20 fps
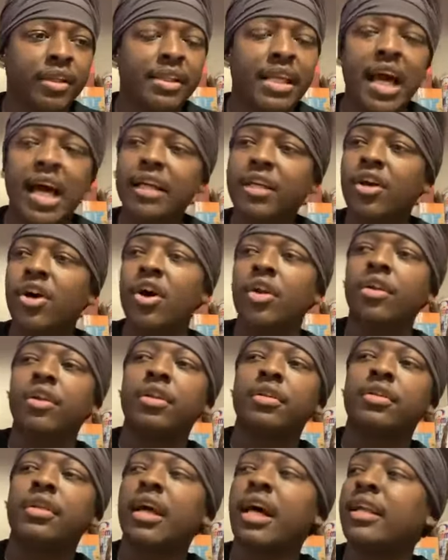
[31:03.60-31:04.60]
y'all
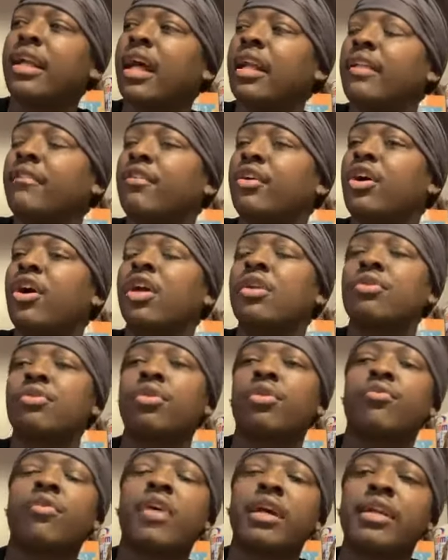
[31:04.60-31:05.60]
calling y'all not even calling
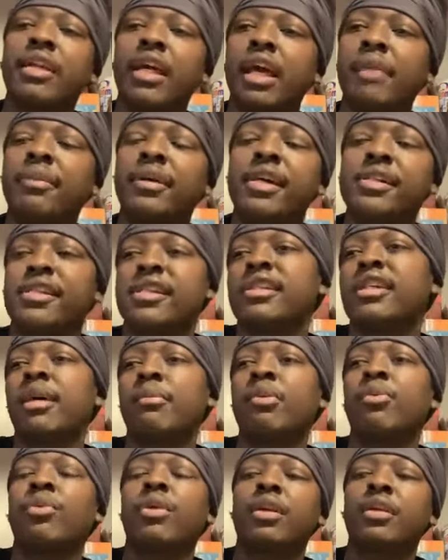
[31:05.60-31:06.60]
him the right name because he's
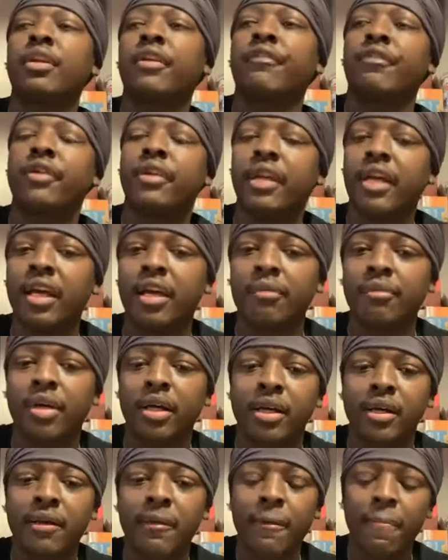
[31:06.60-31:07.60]
coming with a different name,
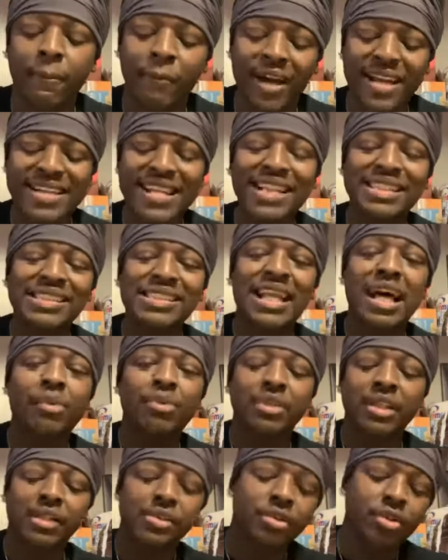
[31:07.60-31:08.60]
huh? Right? That's not
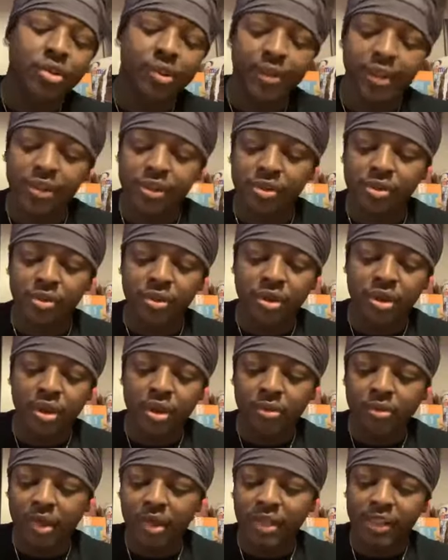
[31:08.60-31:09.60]
what that's going into.
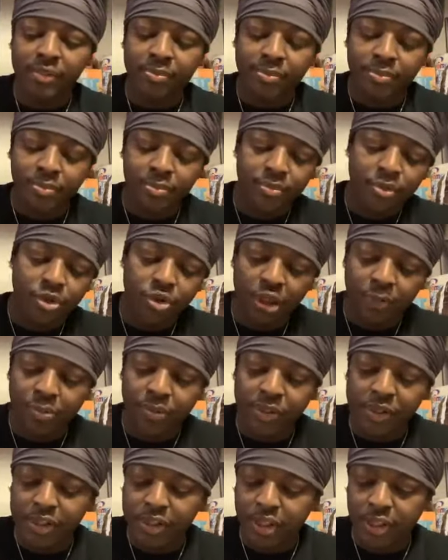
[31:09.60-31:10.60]
Right? Let's quick
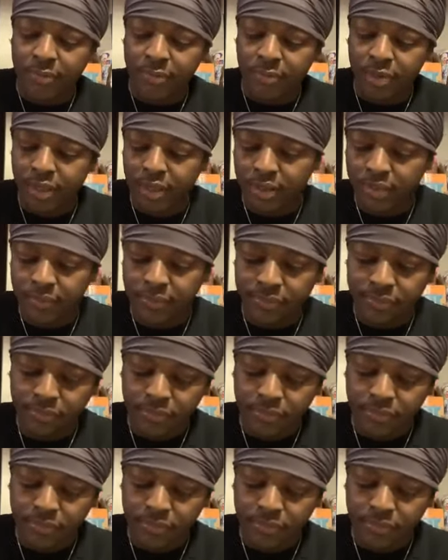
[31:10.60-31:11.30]
precept, right?